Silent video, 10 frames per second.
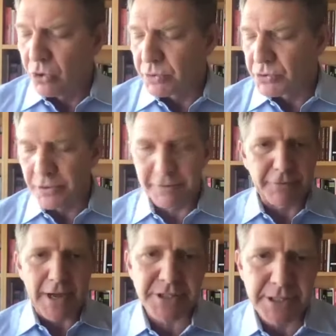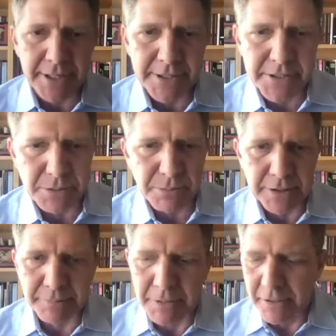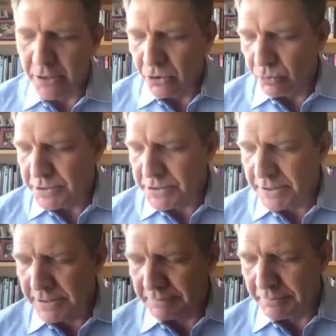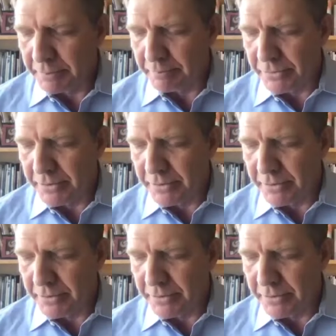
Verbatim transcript: was really fascinating to me was that the, the